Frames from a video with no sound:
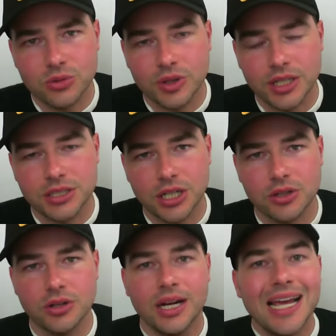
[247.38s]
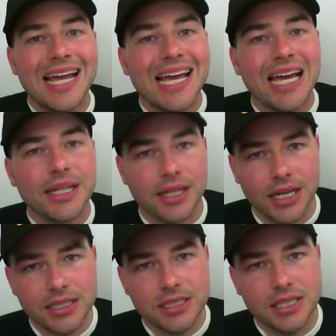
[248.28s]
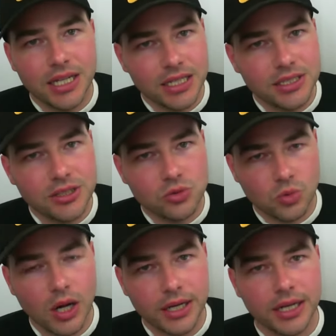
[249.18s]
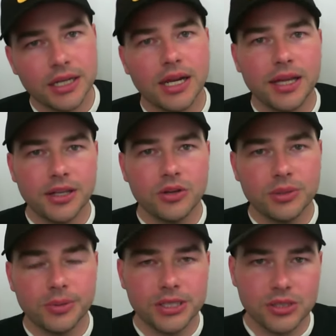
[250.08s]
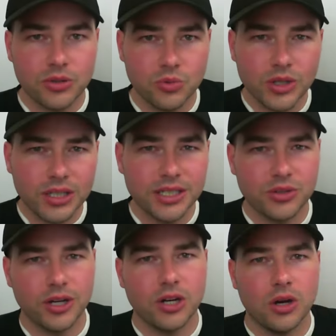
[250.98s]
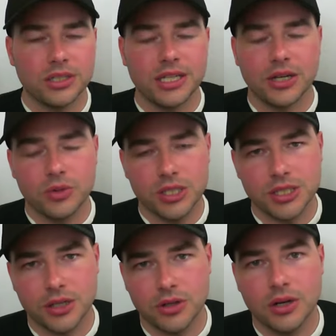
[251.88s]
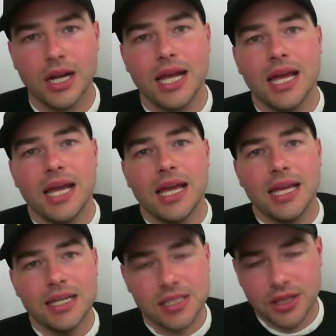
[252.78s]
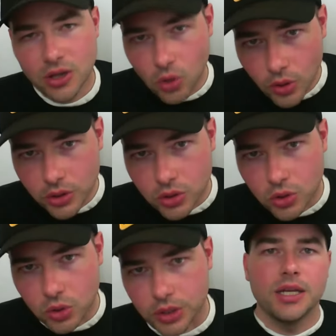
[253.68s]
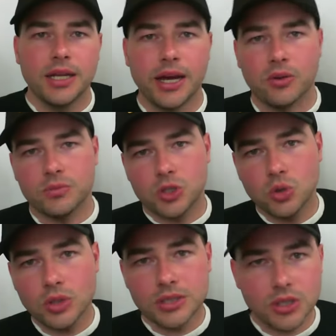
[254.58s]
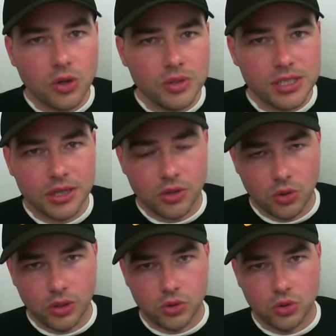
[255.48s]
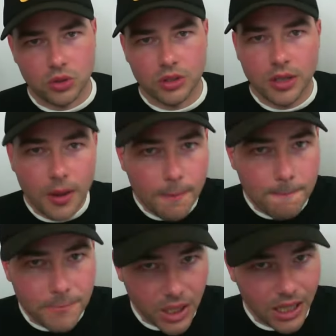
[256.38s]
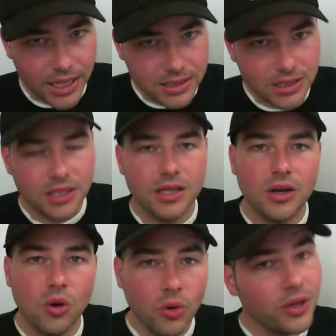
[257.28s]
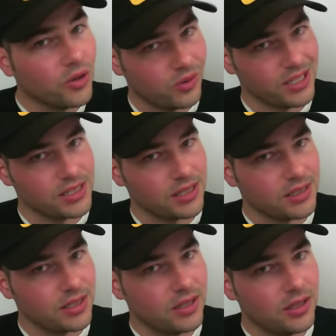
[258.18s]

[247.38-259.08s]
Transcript: with each other unless the engine's running, and the only place they're really in direct contact with each other is in the oil cooler. Now, coolant's always in the oil cooler, but oil isn't.